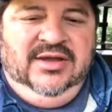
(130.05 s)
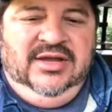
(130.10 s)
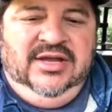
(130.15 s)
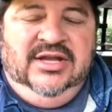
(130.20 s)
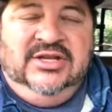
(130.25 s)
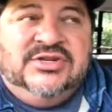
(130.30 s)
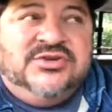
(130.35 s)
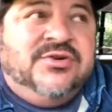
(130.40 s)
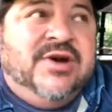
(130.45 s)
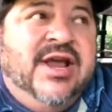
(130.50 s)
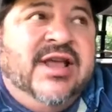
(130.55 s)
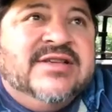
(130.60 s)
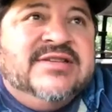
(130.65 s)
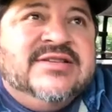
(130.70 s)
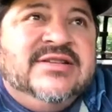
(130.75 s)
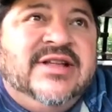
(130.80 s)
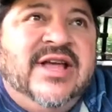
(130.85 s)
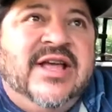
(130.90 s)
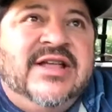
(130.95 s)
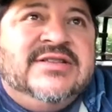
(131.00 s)
it
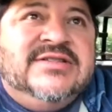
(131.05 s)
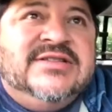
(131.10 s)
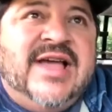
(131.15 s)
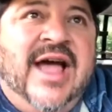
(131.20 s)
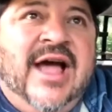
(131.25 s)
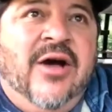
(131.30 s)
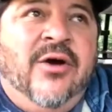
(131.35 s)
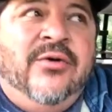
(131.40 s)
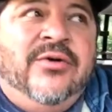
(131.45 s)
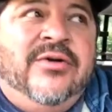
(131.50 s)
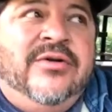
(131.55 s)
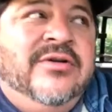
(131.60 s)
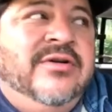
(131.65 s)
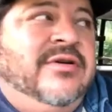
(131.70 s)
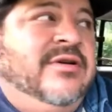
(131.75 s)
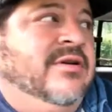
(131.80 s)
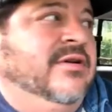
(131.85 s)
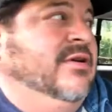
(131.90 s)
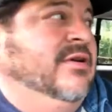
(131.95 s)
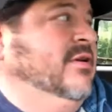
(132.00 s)
translates out
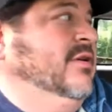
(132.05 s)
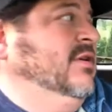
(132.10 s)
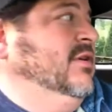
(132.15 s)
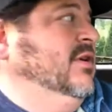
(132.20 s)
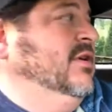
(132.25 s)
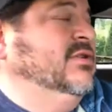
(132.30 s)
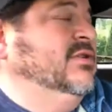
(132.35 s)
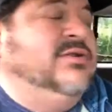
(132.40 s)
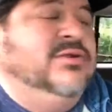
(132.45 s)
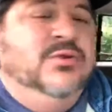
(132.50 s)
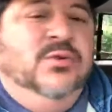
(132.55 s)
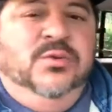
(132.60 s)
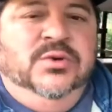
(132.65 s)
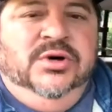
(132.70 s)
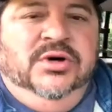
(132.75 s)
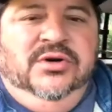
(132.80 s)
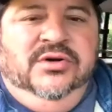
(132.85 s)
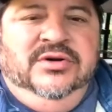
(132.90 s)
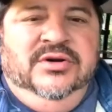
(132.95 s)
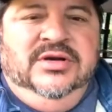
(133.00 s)
into the
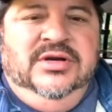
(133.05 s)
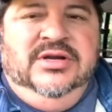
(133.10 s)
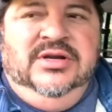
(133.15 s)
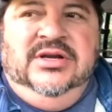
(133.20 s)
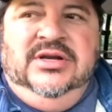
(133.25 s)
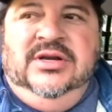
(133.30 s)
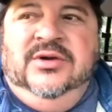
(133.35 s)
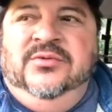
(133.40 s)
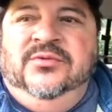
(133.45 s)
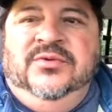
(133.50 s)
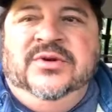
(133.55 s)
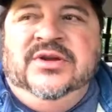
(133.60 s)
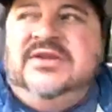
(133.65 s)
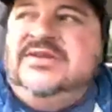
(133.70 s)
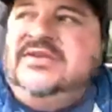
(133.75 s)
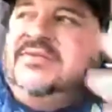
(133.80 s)
world and re-